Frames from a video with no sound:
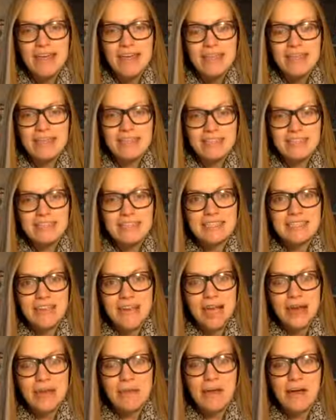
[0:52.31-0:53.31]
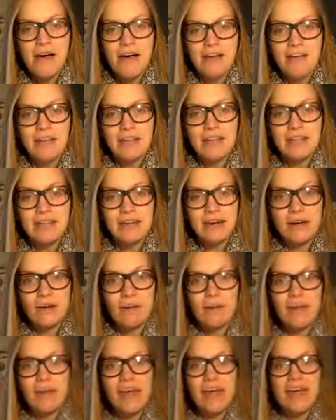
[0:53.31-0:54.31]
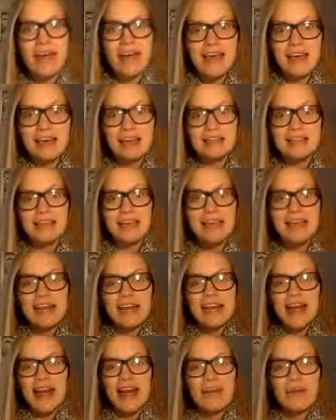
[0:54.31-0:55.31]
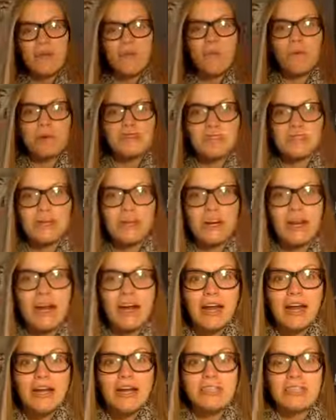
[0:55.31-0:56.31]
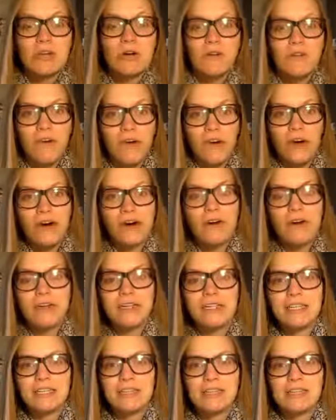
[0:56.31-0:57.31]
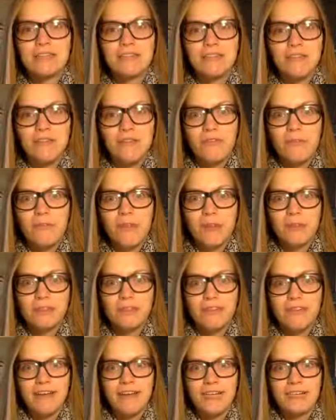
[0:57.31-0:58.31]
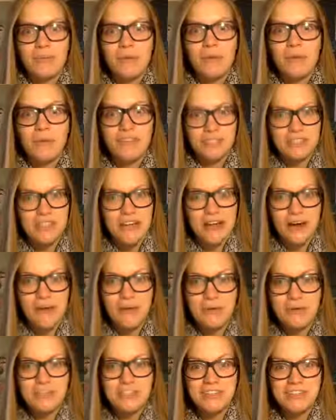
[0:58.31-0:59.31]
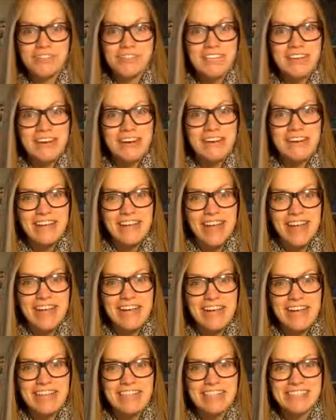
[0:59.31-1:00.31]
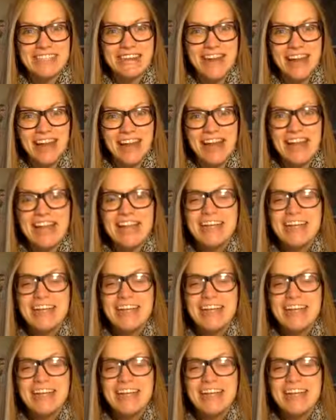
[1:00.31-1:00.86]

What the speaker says: this time of year, because now that winter is over, or at least for most of us, we just got a whole bunch of snow again yesterday.